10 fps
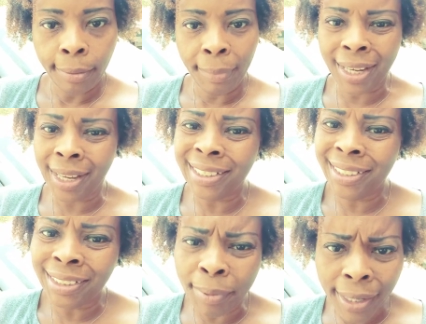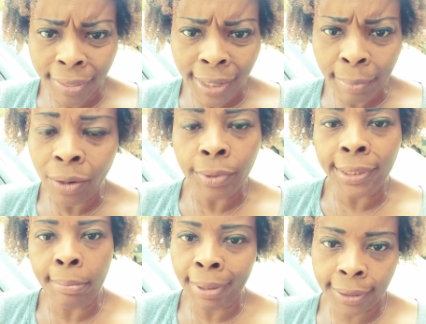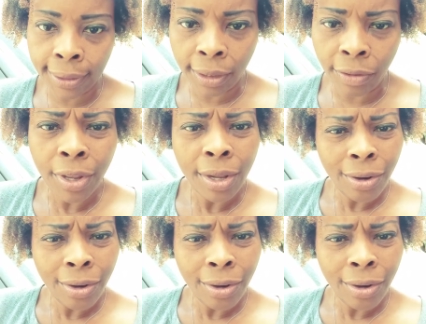because I see something in them I don't see in myself.